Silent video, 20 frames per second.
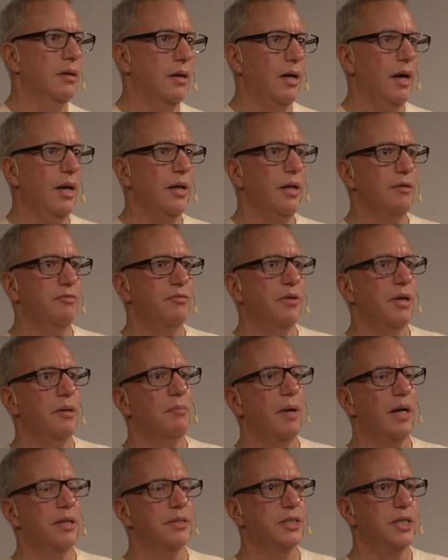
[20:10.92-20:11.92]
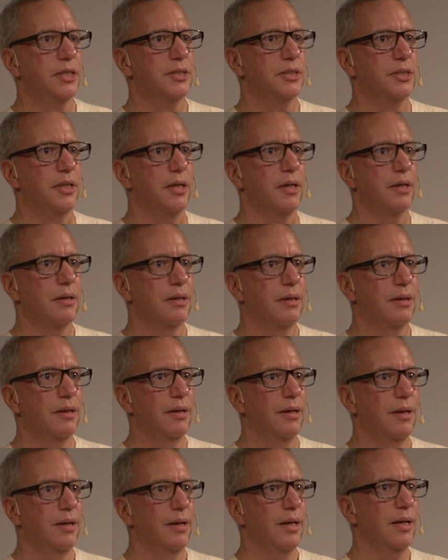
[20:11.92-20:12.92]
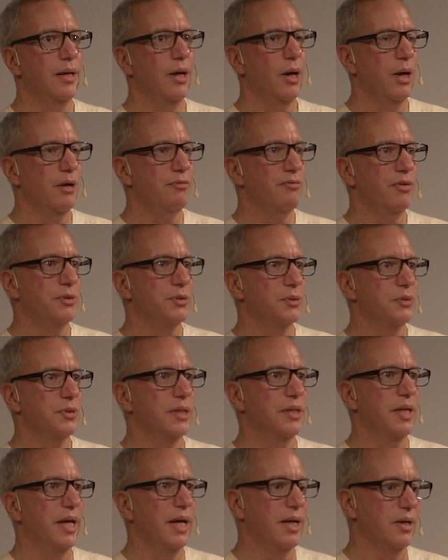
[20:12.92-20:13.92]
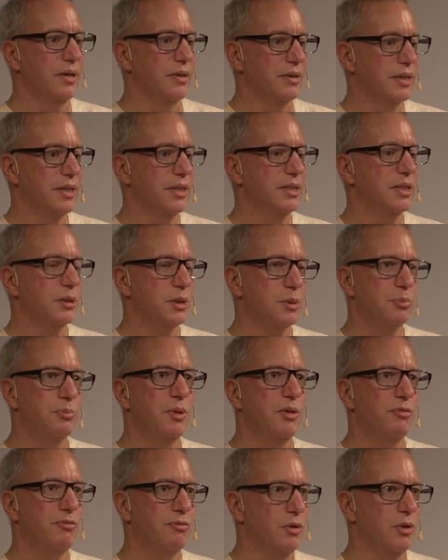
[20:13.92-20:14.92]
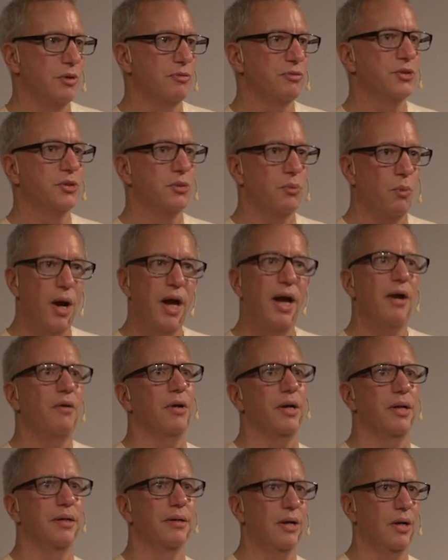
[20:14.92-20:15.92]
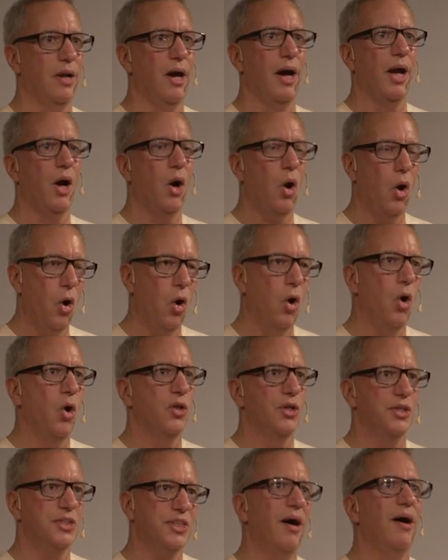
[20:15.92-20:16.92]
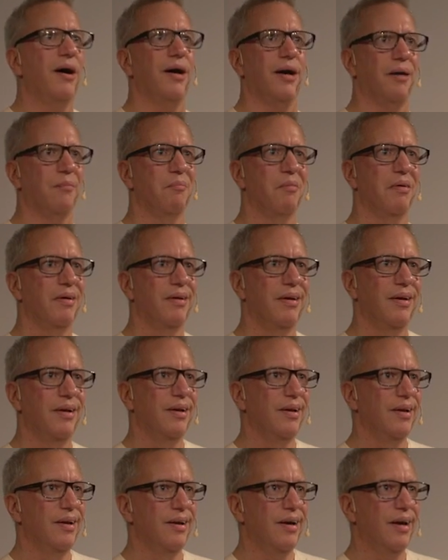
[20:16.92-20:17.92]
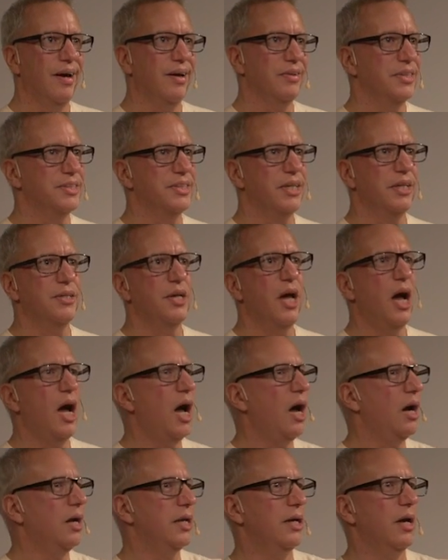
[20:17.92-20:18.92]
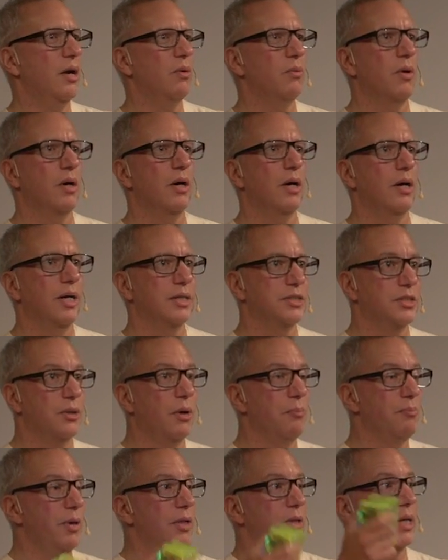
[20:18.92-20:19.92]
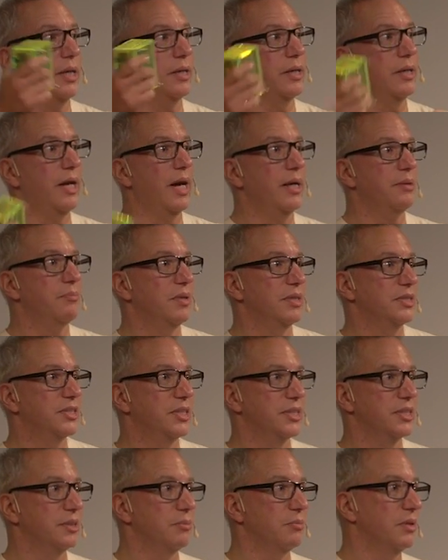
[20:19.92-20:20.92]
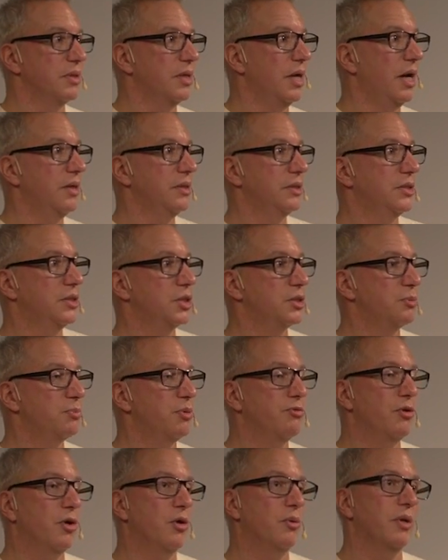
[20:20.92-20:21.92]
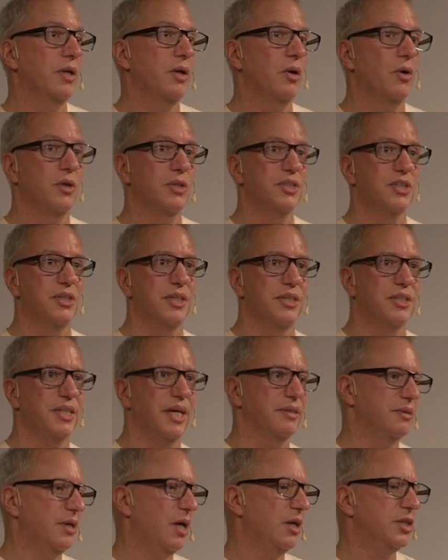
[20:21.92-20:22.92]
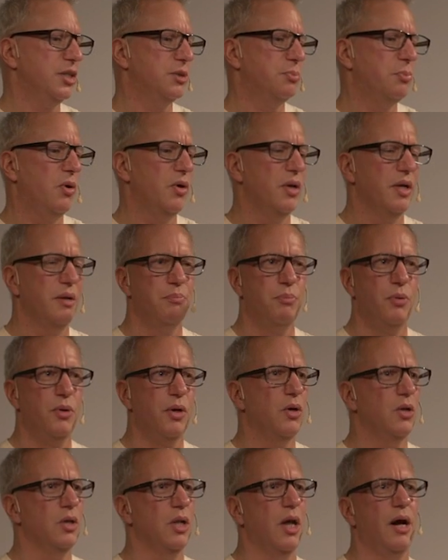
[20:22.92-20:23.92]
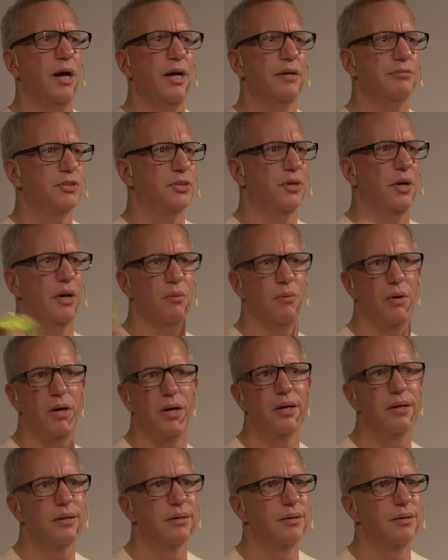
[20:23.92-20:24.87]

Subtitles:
I live near Manchester. If this was in England, it'd just be full of swearing, like all the time. And they said, no, you know what? So I built in an admin system, and just before we launched it, they said, oh, just put it all live straight away.